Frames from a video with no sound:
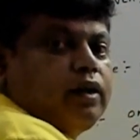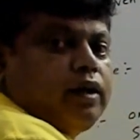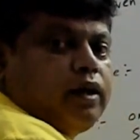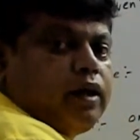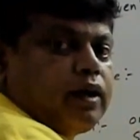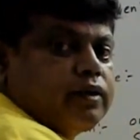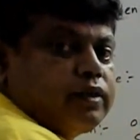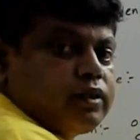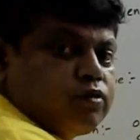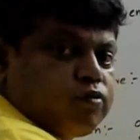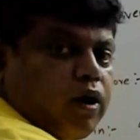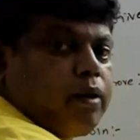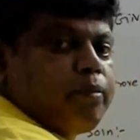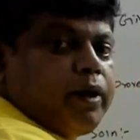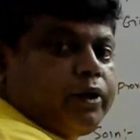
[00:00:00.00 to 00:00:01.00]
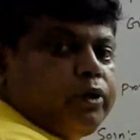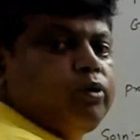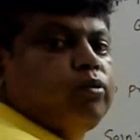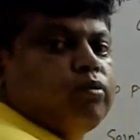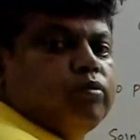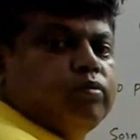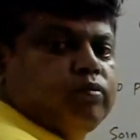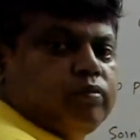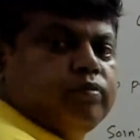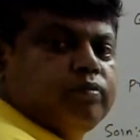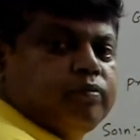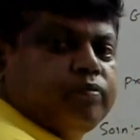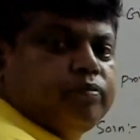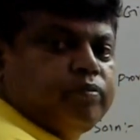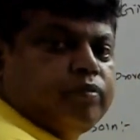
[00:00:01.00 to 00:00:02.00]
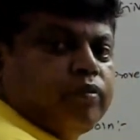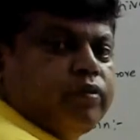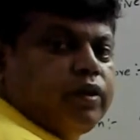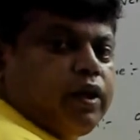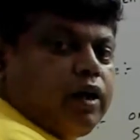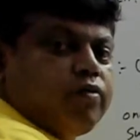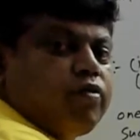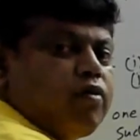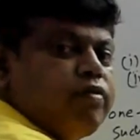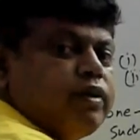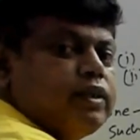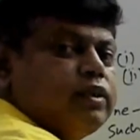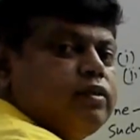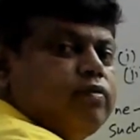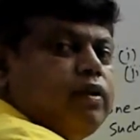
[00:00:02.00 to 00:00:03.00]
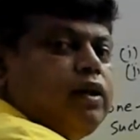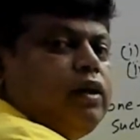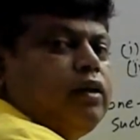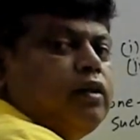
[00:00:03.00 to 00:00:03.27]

x is y by 2, then f of x will